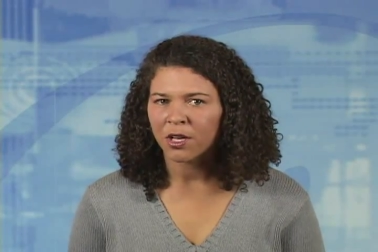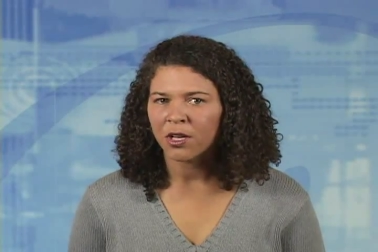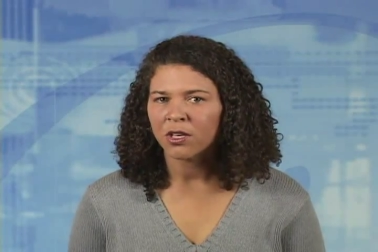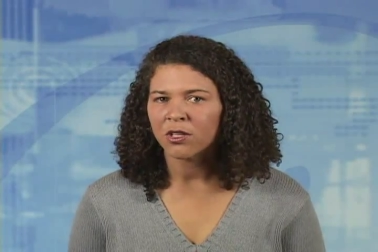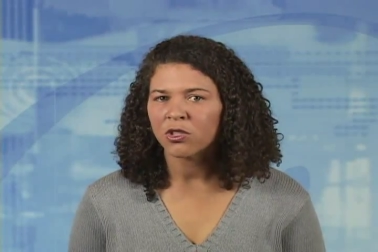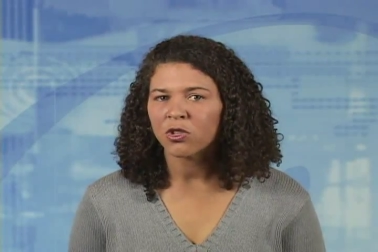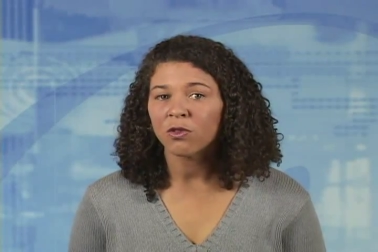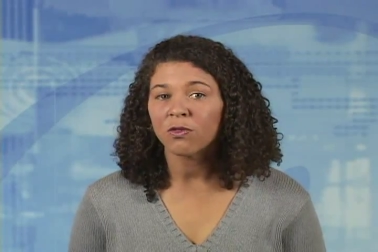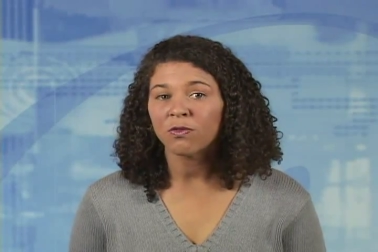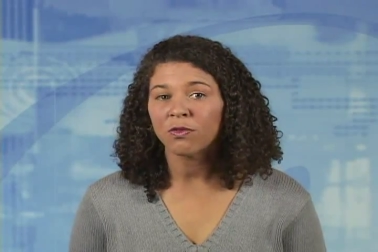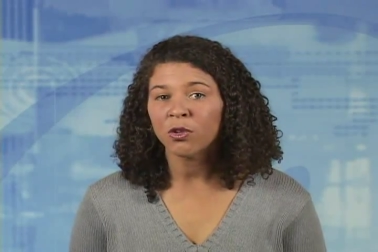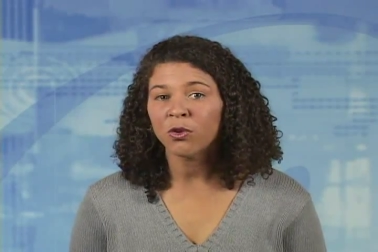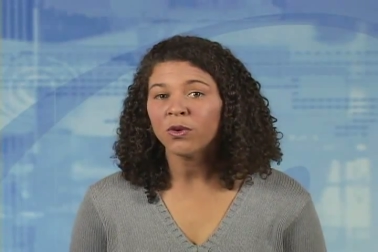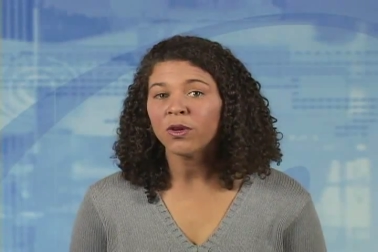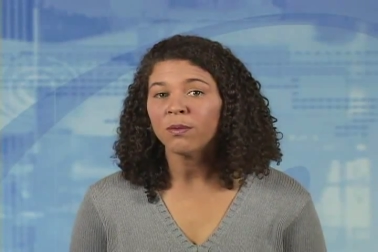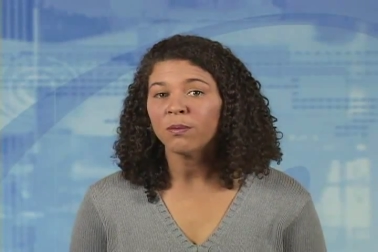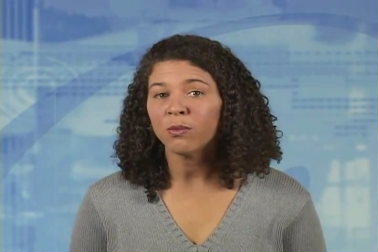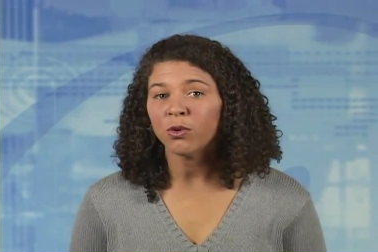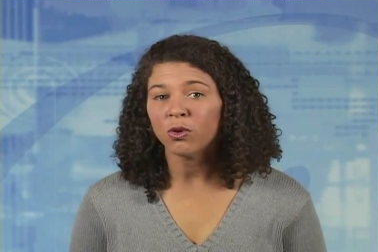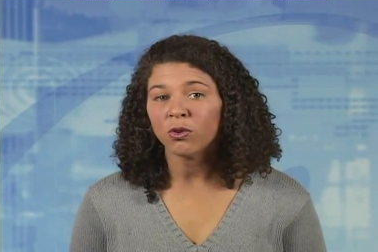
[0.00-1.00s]
So
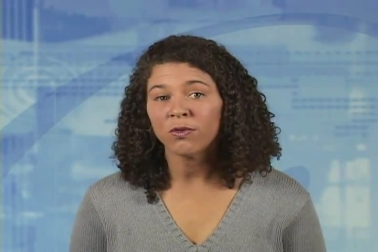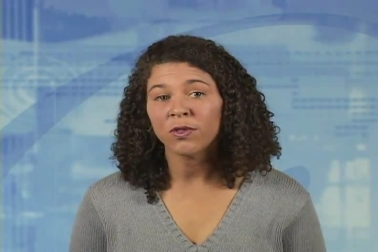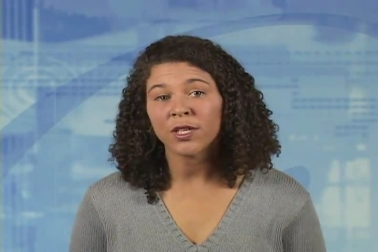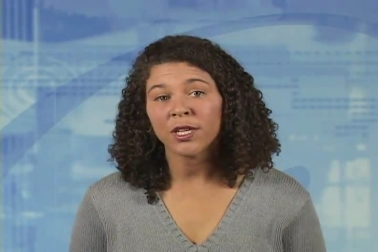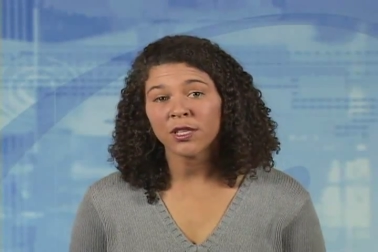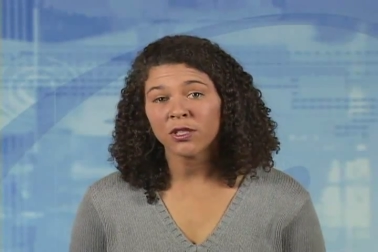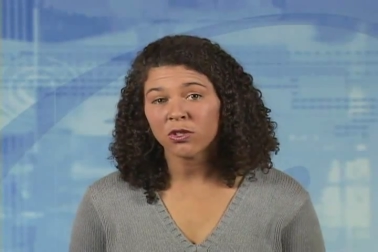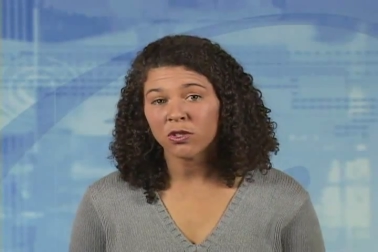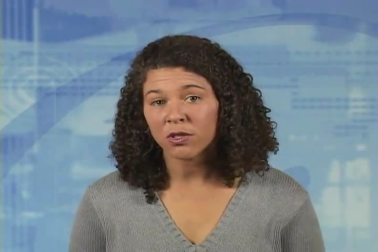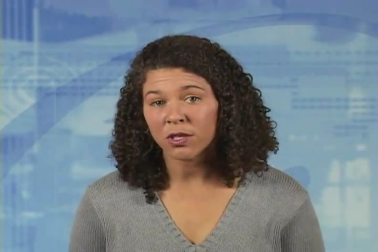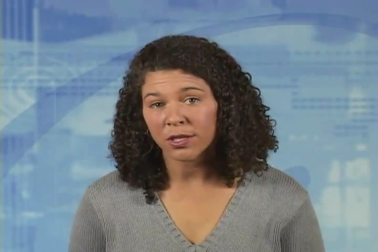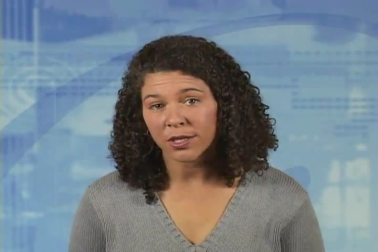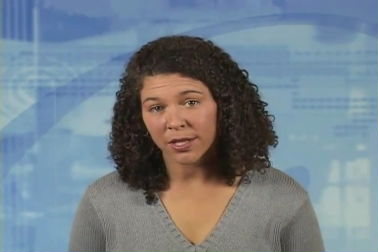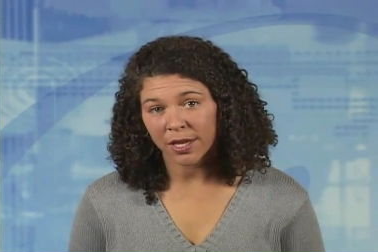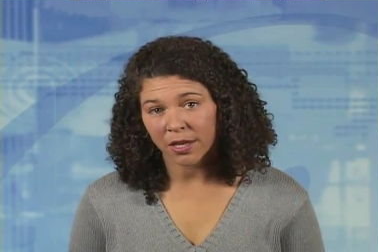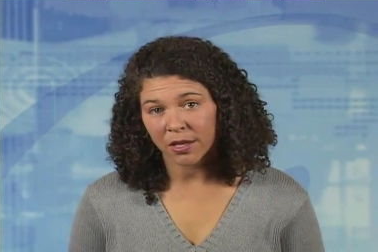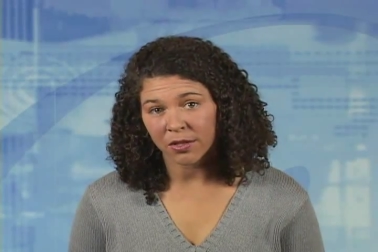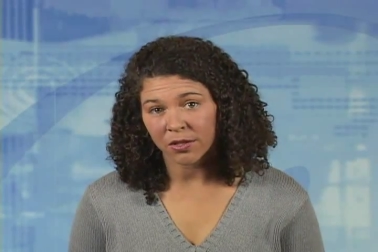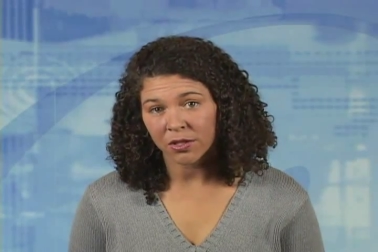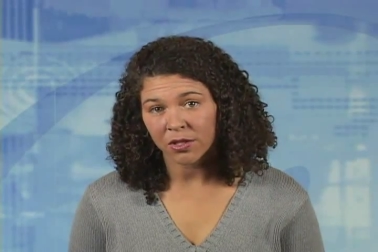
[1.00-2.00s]
fluid moves into the
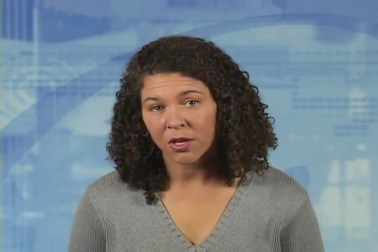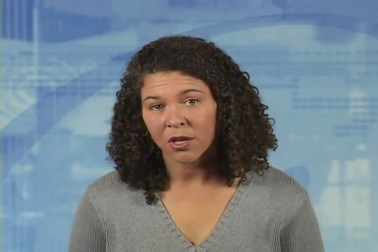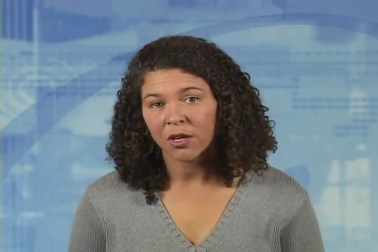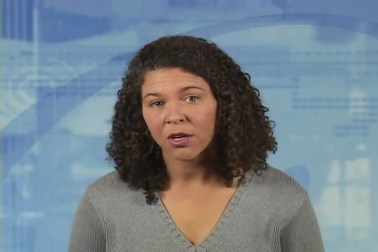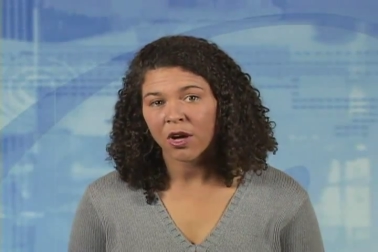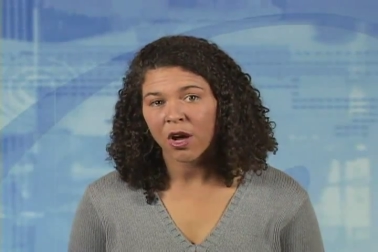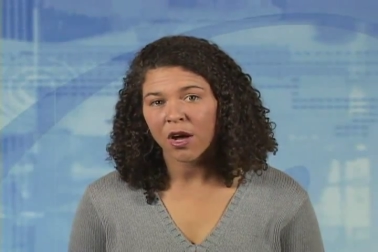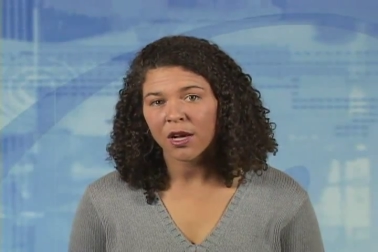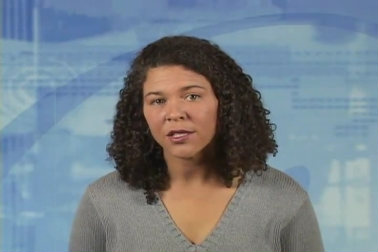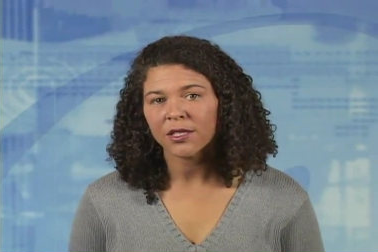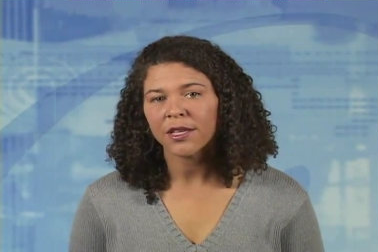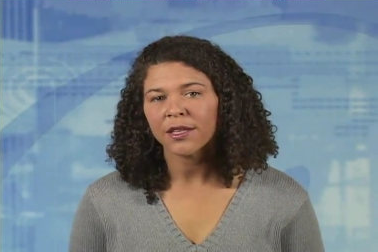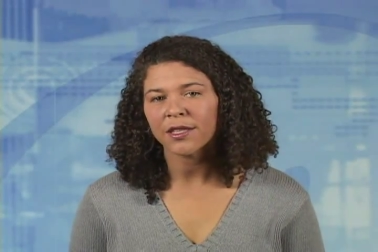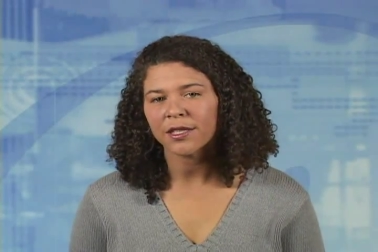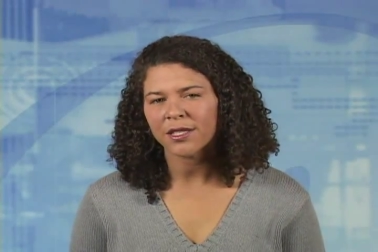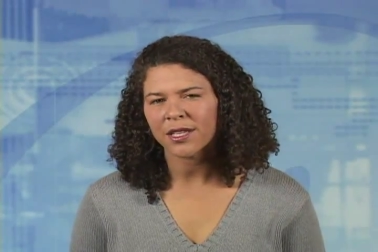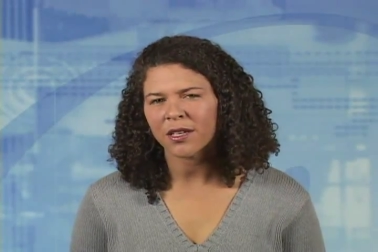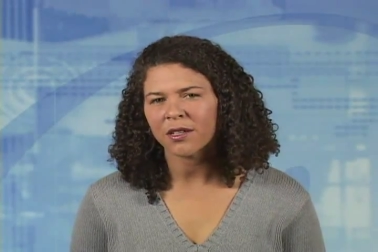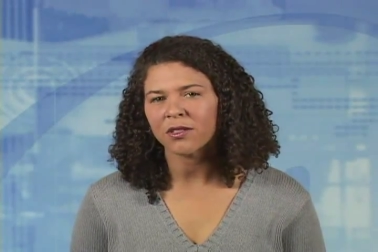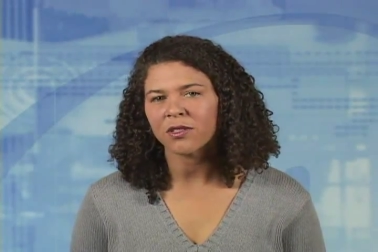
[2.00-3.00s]
cells, causing the
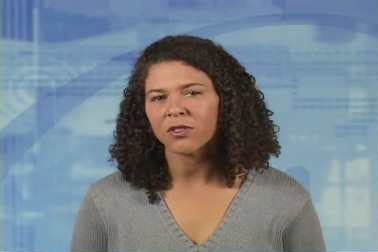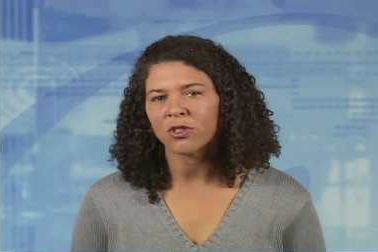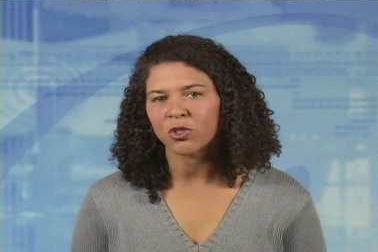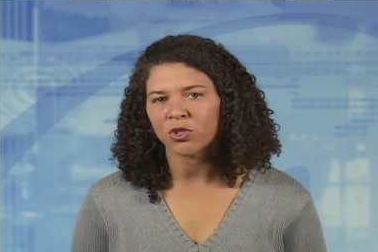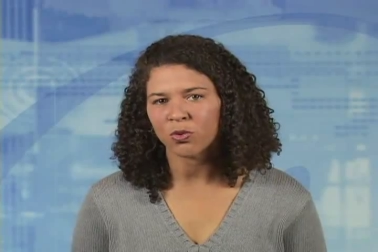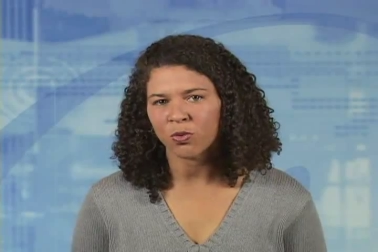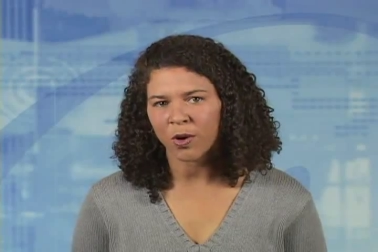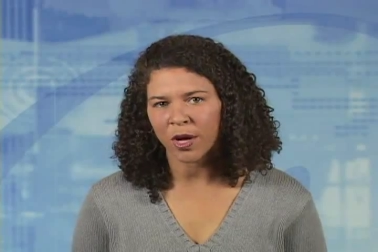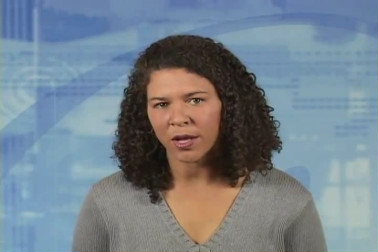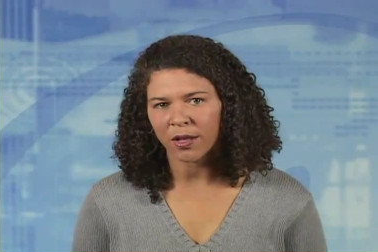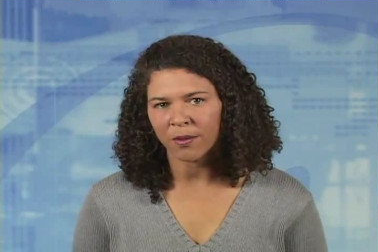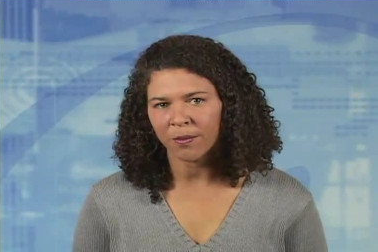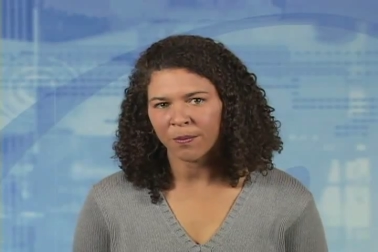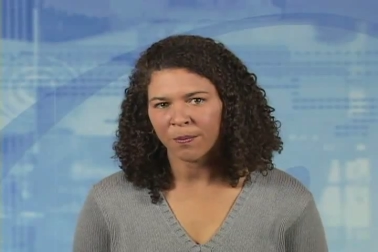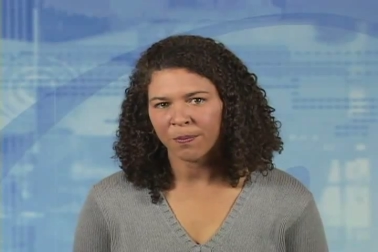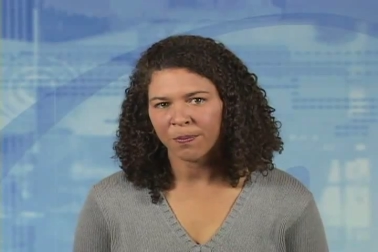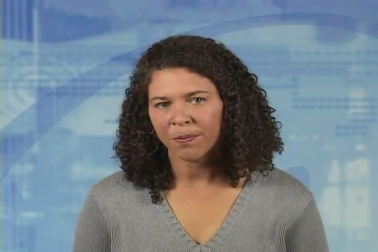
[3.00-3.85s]
cells to swell.